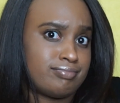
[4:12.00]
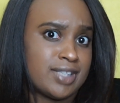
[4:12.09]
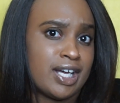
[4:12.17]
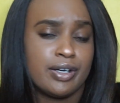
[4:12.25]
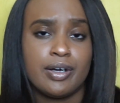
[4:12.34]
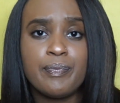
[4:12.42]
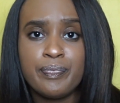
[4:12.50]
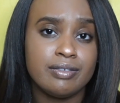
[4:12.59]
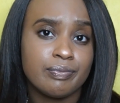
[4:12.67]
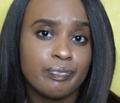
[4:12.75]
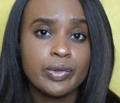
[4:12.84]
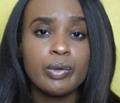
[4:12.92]
I don't know.
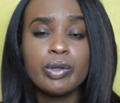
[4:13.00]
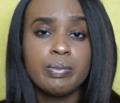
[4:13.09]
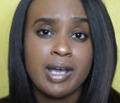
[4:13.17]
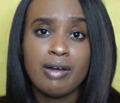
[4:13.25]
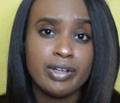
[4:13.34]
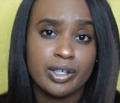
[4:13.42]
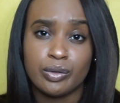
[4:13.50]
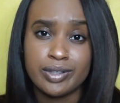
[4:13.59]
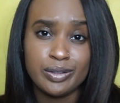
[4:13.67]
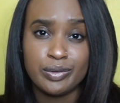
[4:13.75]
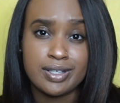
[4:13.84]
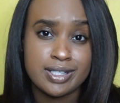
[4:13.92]
With me, I really don't
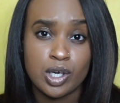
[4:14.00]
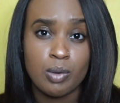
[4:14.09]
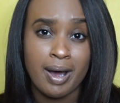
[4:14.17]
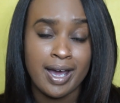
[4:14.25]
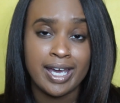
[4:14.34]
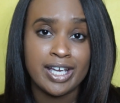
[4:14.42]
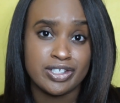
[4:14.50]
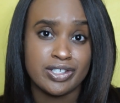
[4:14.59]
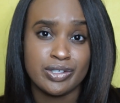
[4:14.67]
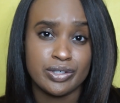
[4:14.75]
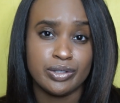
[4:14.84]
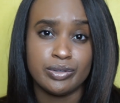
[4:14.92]
think you can tell my age
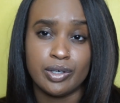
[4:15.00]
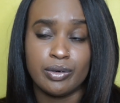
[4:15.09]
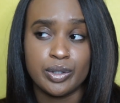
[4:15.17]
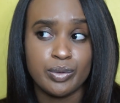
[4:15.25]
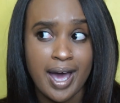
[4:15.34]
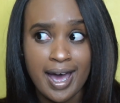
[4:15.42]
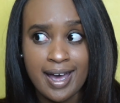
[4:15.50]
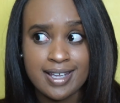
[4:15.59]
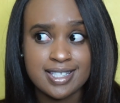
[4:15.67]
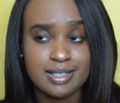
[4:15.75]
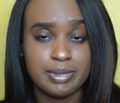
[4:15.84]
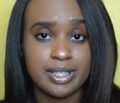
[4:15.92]
until you
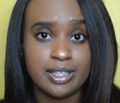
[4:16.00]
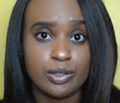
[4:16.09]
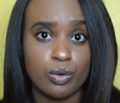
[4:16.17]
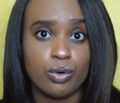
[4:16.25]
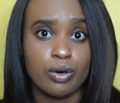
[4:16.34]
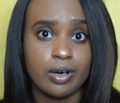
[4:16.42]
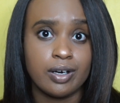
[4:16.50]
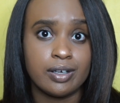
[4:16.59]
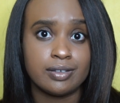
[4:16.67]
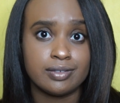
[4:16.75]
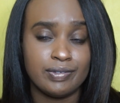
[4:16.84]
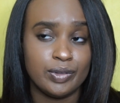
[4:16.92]
ask me,
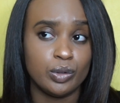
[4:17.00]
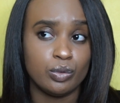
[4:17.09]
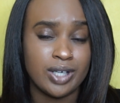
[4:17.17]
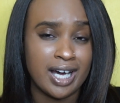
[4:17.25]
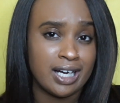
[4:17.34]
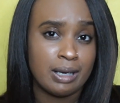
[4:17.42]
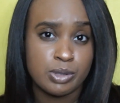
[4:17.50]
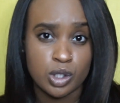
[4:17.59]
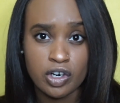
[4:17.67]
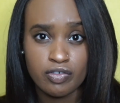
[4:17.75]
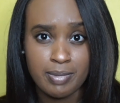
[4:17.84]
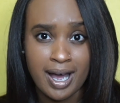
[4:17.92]
or if you kind of
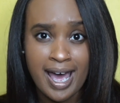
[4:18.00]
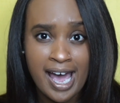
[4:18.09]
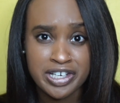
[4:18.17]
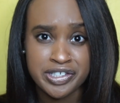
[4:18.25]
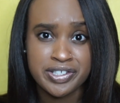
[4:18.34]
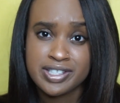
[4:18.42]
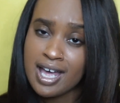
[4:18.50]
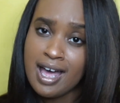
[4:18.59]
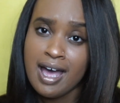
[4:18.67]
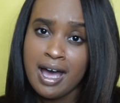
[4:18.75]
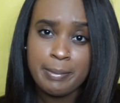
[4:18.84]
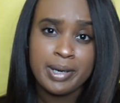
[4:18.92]
observe my actions.
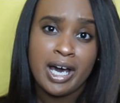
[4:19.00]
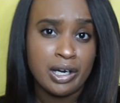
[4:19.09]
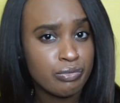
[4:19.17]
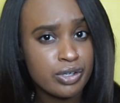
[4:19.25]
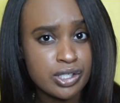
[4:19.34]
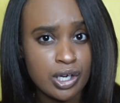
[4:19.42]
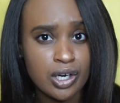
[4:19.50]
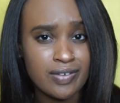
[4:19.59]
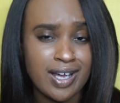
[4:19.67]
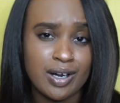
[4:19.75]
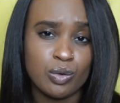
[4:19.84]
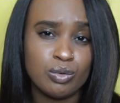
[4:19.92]
I'm kind of
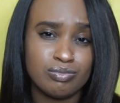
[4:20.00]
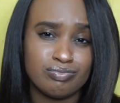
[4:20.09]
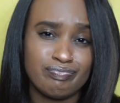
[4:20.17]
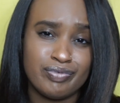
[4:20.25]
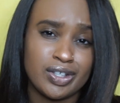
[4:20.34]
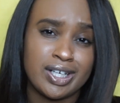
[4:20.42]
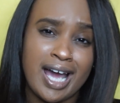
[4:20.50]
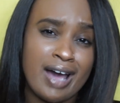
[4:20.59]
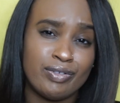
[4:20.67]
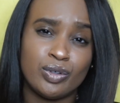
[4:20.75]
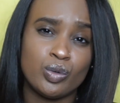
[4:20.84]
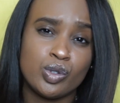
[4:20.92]
reserved. I don't feel like I
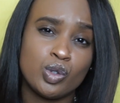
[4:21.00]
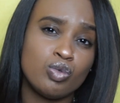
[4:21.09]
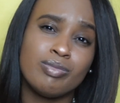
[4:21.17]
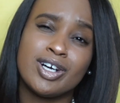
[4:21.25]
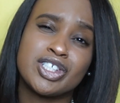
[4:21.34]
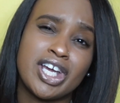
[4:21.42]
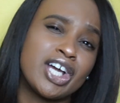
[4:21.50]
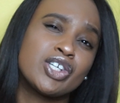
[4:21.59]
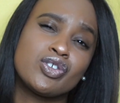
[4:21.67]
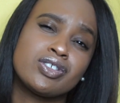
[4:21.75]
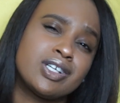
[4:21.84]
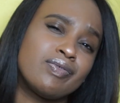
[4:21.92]
have to do too much
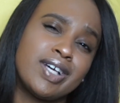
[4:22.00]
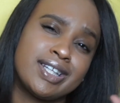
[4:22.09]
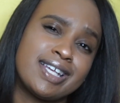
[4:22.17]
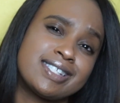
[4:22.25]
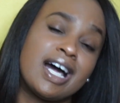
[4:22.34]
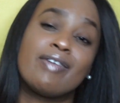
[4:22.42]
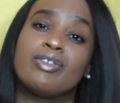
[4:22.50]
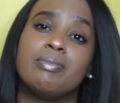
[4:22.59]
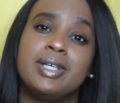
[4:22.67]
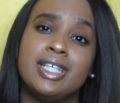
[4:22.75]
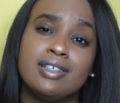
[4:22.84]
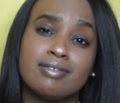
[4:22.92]
extra stuff. Like, that's not for
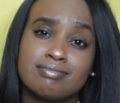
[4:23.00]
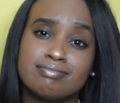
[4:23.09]
me.